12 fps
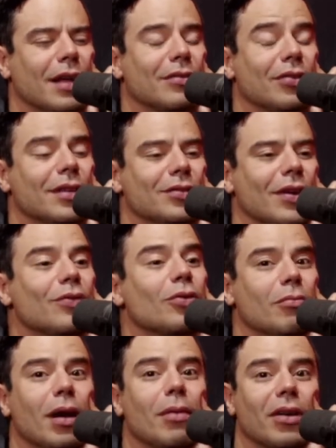and sometimes you have to
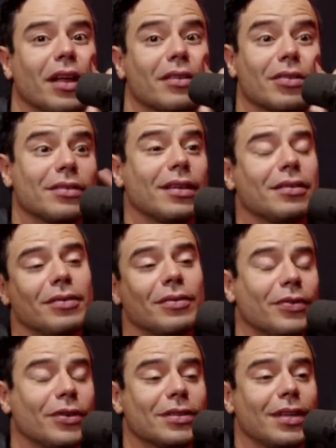remember like sometimes it's the
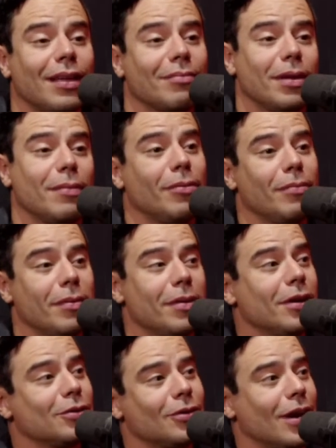first time people maybe
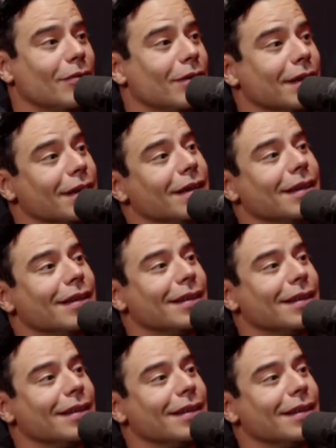are traveling,